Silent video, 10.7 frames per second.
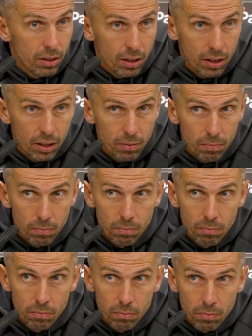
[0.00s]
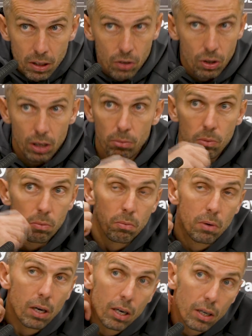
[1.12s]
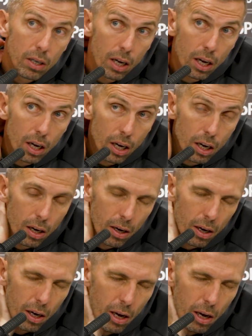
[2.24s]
Um, incredible uh,